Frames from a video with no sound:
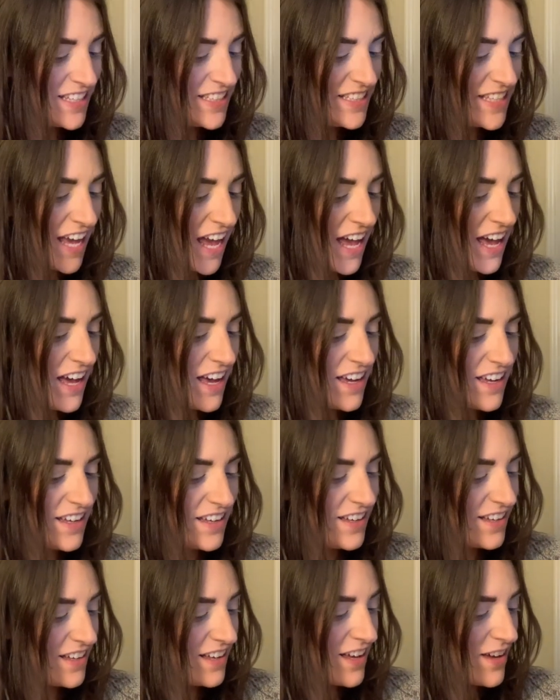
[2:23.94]
Yeah,
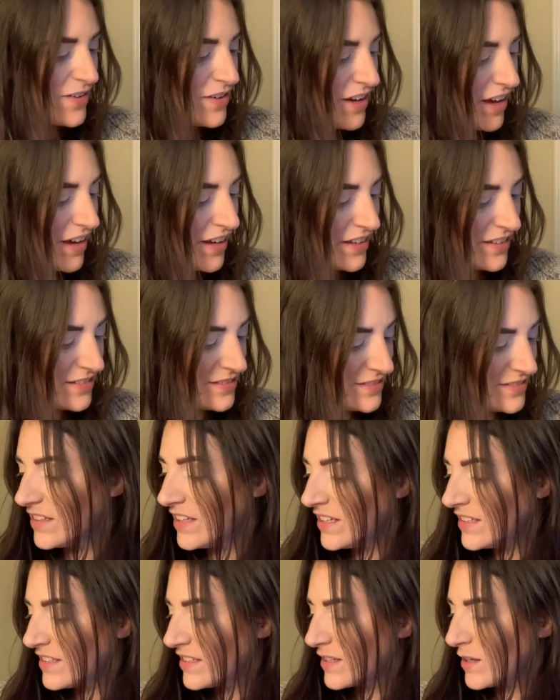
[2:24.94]
okay,
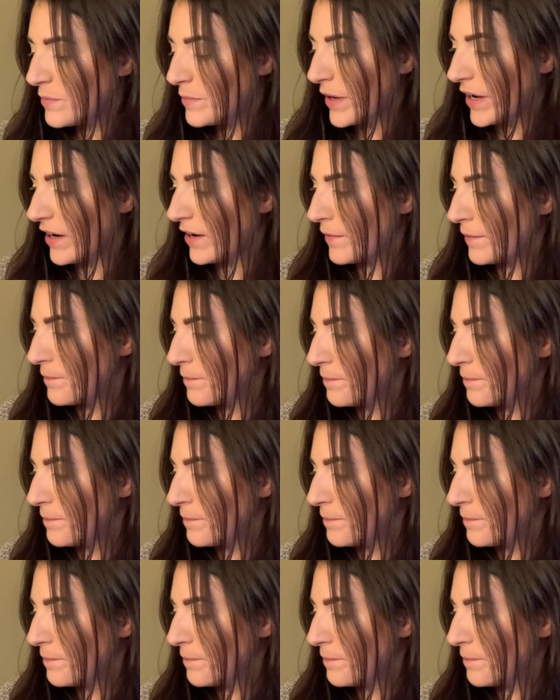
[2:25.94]
let's compare.